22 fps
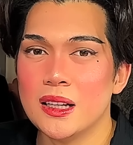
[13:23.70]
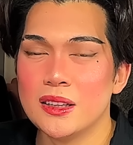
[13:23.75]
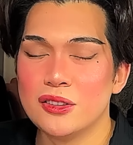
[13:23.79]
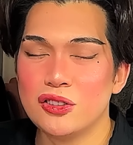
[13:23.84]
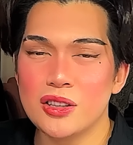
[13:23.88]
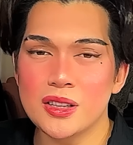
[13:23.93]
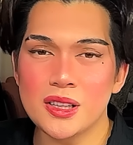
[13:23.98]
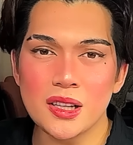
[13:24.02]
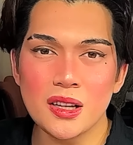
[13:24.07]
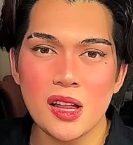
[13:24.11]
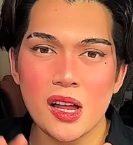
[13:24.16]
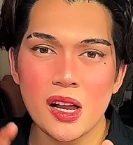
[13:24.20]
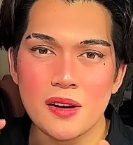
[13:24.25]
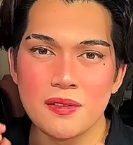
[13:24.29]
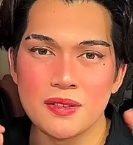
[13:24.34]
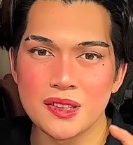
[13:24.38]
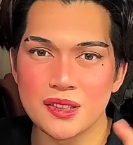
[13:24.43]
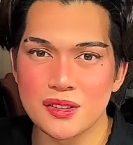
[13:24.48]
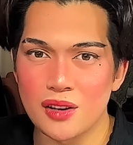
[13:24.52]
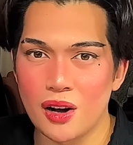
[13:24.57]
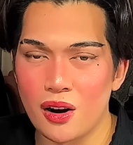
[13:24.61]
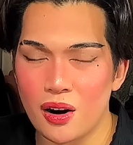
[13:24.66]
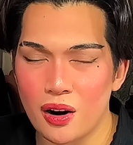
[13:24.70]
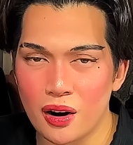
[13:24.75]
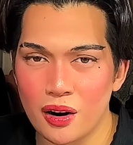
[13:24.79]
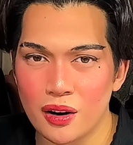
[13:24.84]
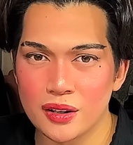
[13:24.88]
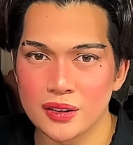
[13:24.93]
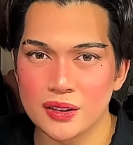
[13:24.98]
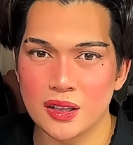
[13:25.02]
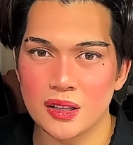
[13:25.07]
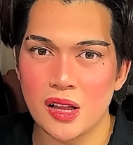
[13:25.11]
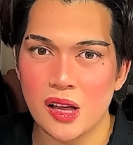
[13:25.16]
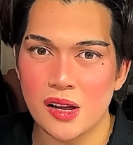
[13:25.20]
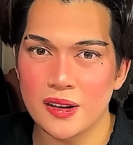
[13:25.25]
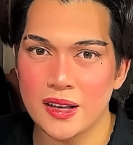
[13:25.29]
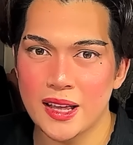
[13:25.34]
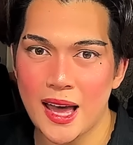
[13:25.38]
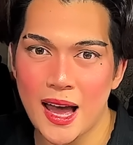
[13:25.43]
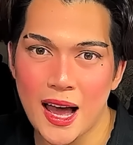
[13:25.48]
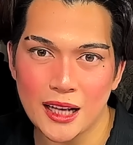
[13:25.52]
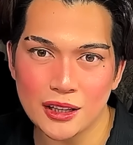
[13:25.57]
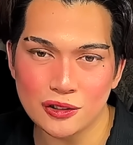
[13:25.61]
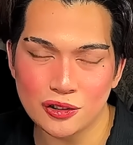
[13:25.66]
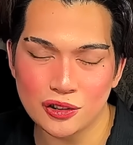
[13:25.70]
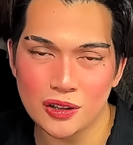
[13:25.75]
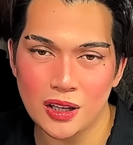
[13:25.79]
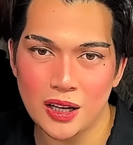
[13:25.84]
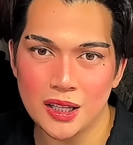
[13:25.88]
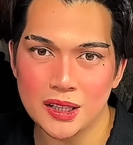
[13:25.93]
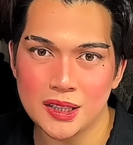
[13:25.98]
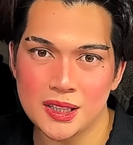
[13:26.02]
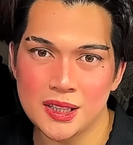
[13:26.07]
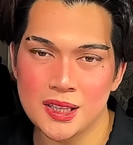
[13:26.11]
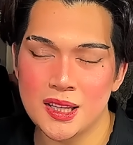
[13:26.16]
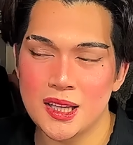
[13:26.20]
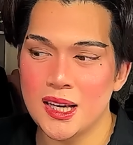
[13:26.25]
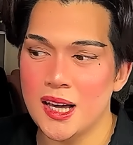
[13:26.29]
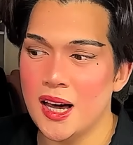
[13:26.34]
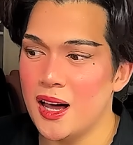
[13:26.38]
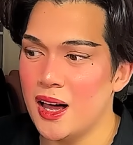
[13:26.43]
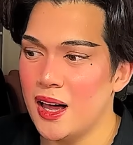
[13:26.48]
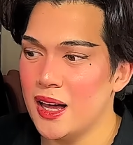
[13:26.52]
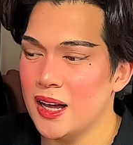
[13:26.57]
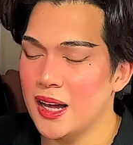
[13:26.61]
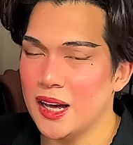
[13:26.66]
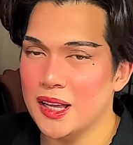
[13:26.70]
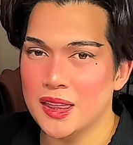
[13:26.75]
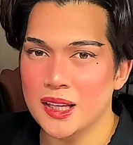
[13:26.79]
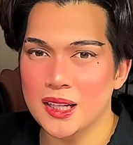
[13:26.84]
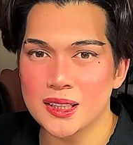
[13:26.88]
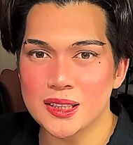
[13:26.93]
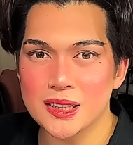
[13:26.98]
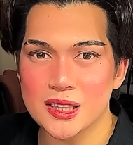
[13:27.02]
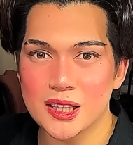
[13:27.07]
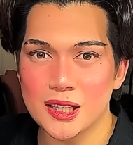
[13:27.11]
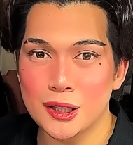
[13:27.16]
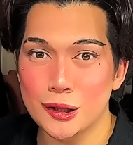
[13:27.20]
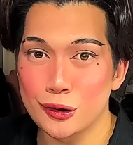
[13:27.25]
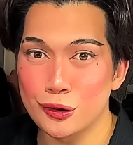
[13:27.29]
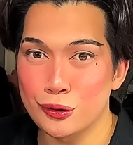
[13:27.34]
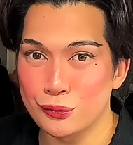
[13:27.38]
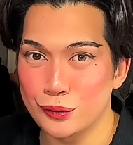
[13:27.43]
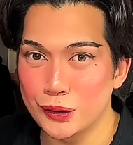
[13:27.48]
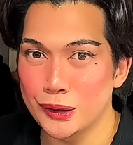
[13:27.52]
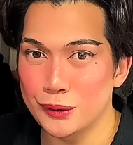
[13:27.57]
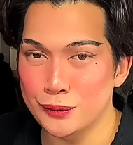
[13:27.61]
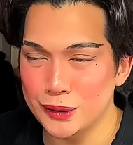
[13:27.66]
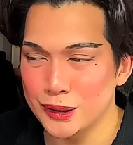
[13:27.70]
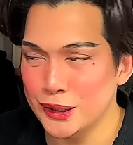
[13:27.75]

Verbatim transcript: Just a lot of stars, a lot of catch lights in the eye. I think it's gonna look really, really